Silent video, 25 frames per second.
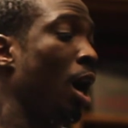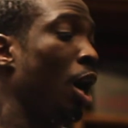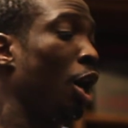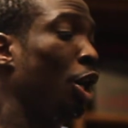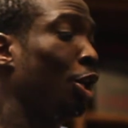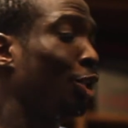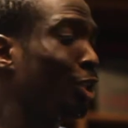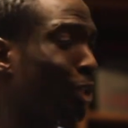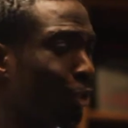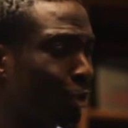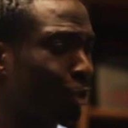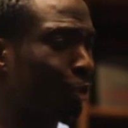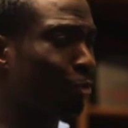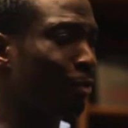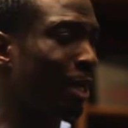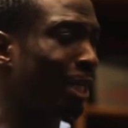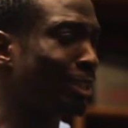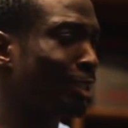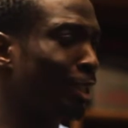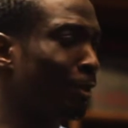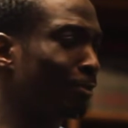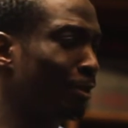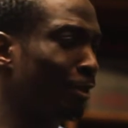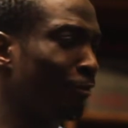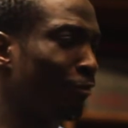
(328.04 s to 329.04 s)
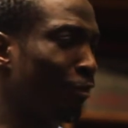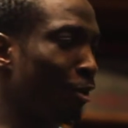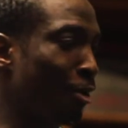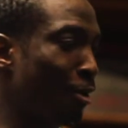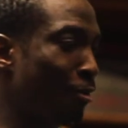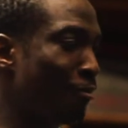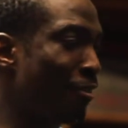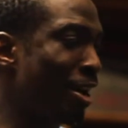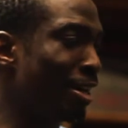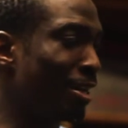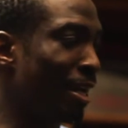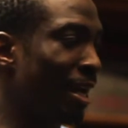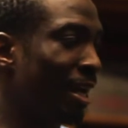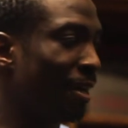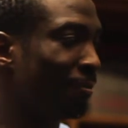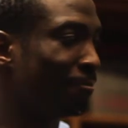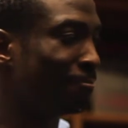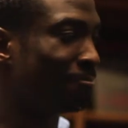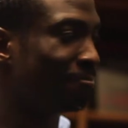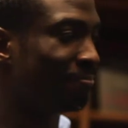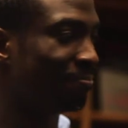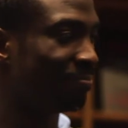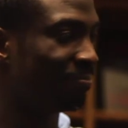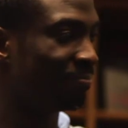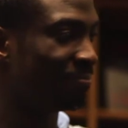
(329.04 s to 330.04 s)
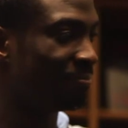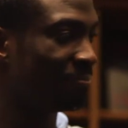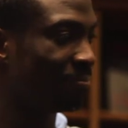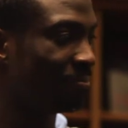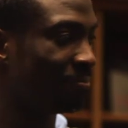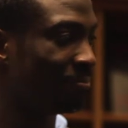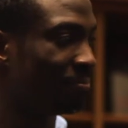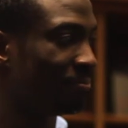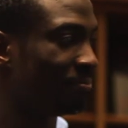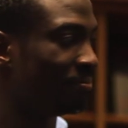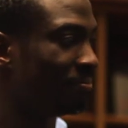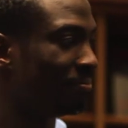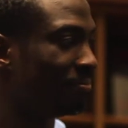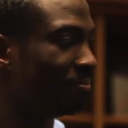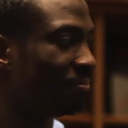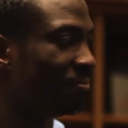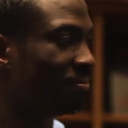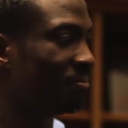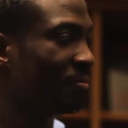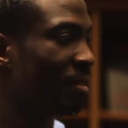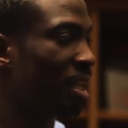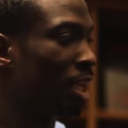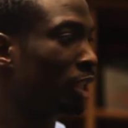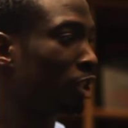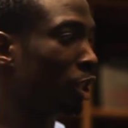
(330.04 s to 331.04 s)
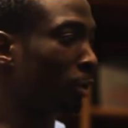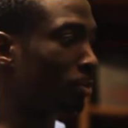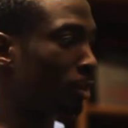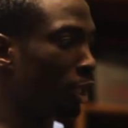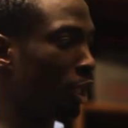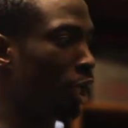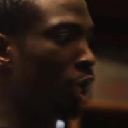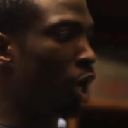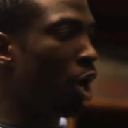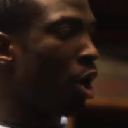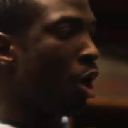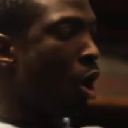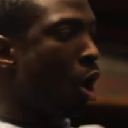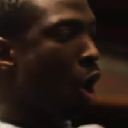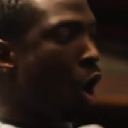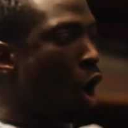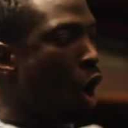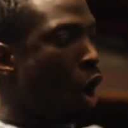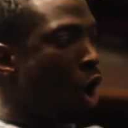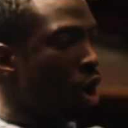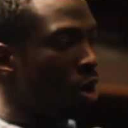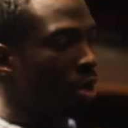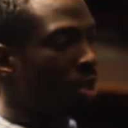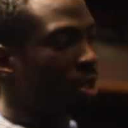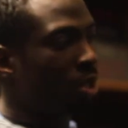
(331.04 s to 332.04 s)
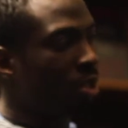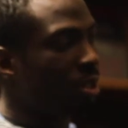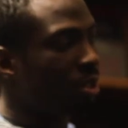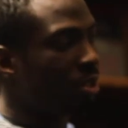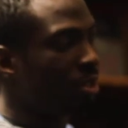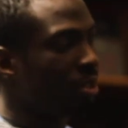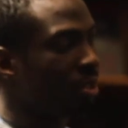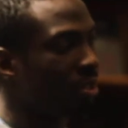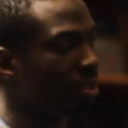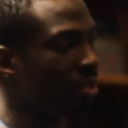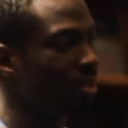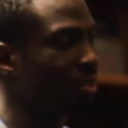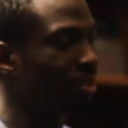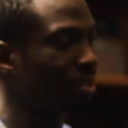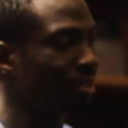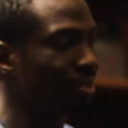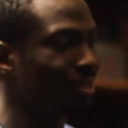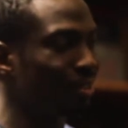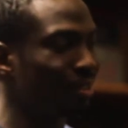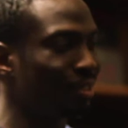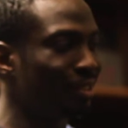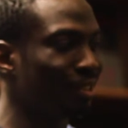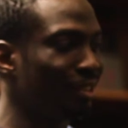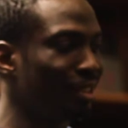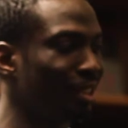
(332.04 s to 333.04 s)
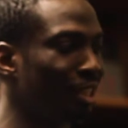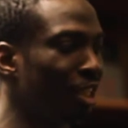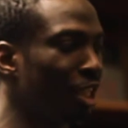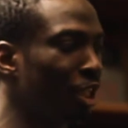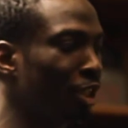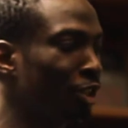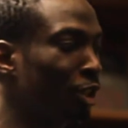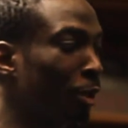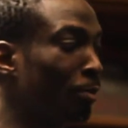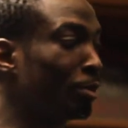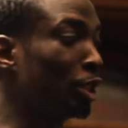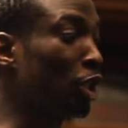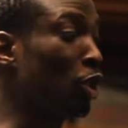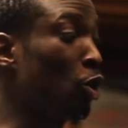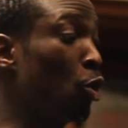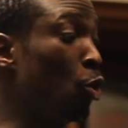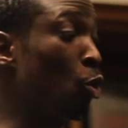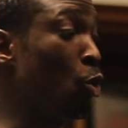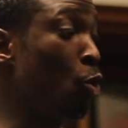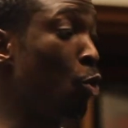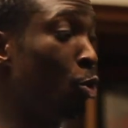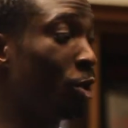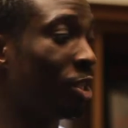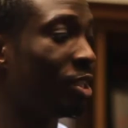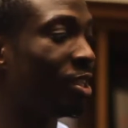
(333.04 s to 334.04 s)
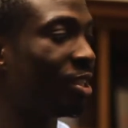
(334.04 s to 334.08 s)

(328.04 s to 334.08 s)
you should write something for your father. Something long. Something good.